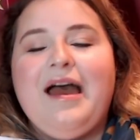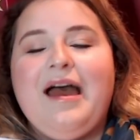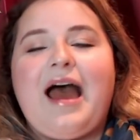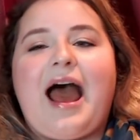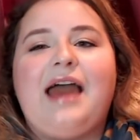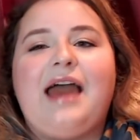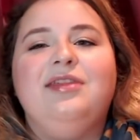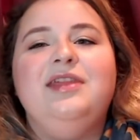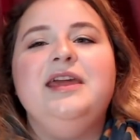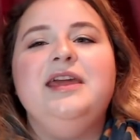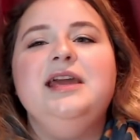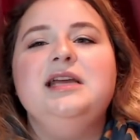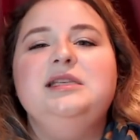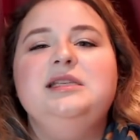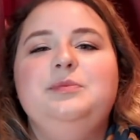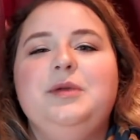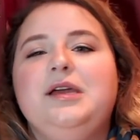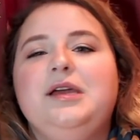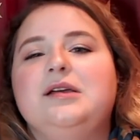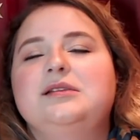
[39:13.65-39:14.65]
I think it's
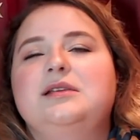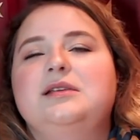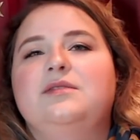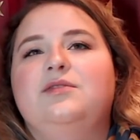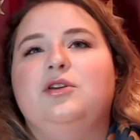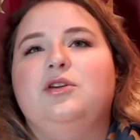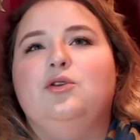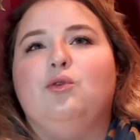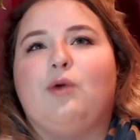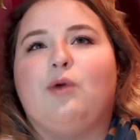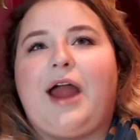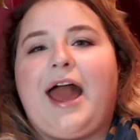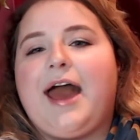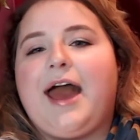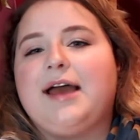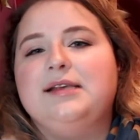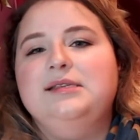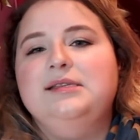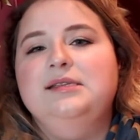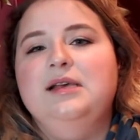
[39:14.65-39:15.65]
because of the
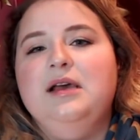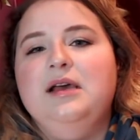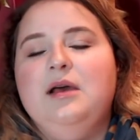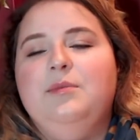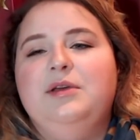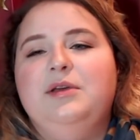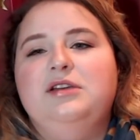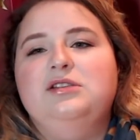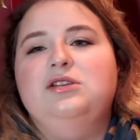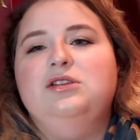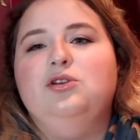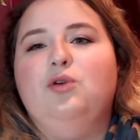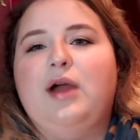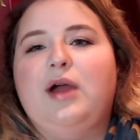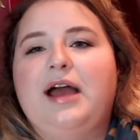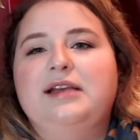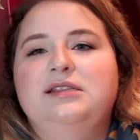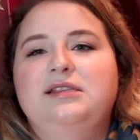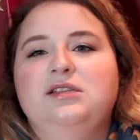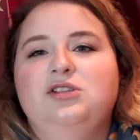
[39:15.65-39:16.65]
grass, because the
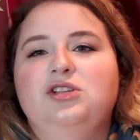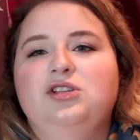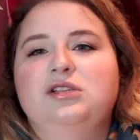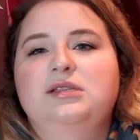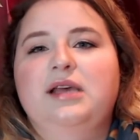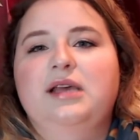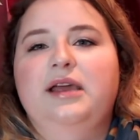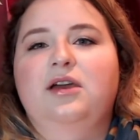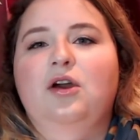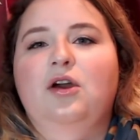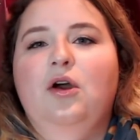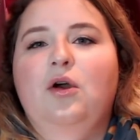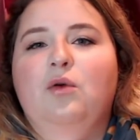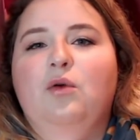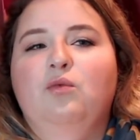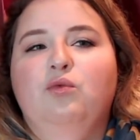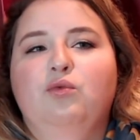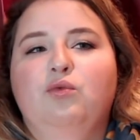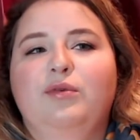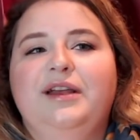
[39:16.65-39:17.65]
grass is just like
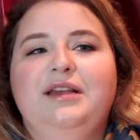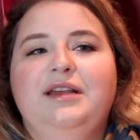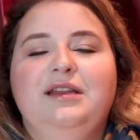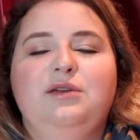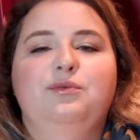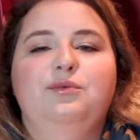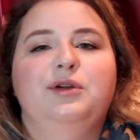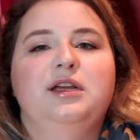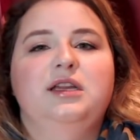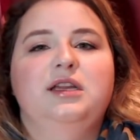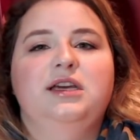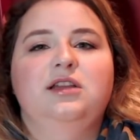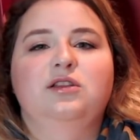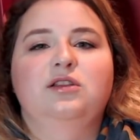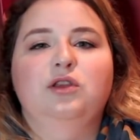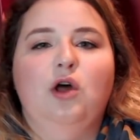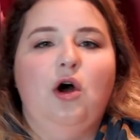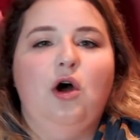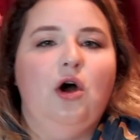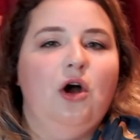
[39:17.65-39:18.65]
really, really
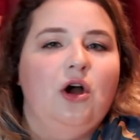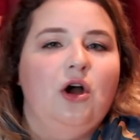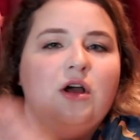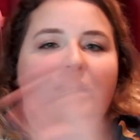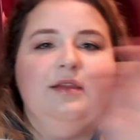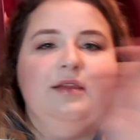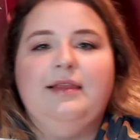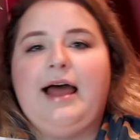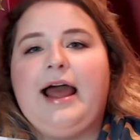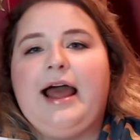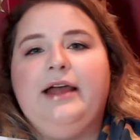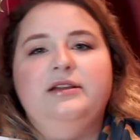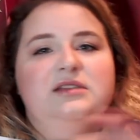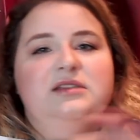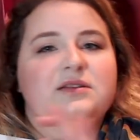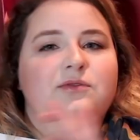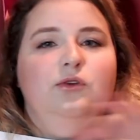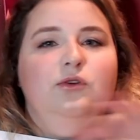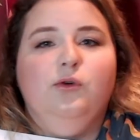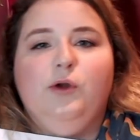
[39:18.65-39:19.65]
long lines
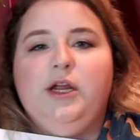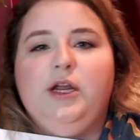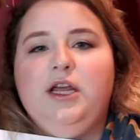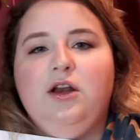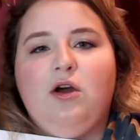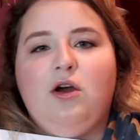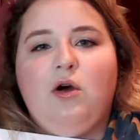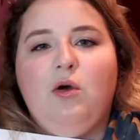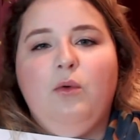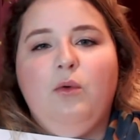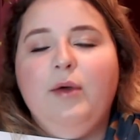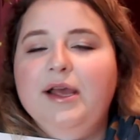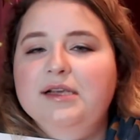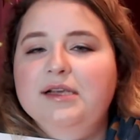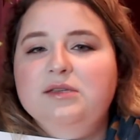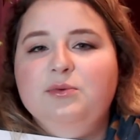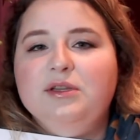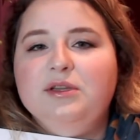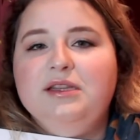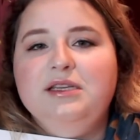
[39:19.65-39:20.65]
of green always
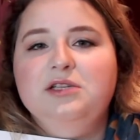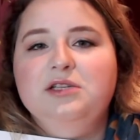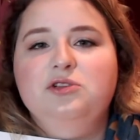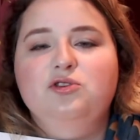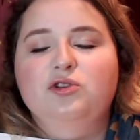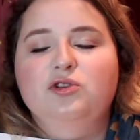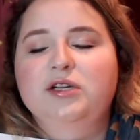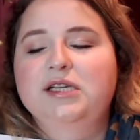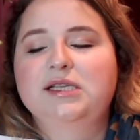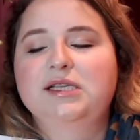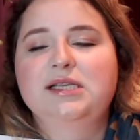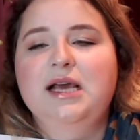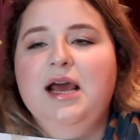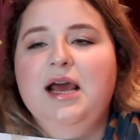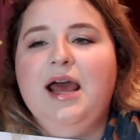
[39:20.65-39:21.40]
with these trees.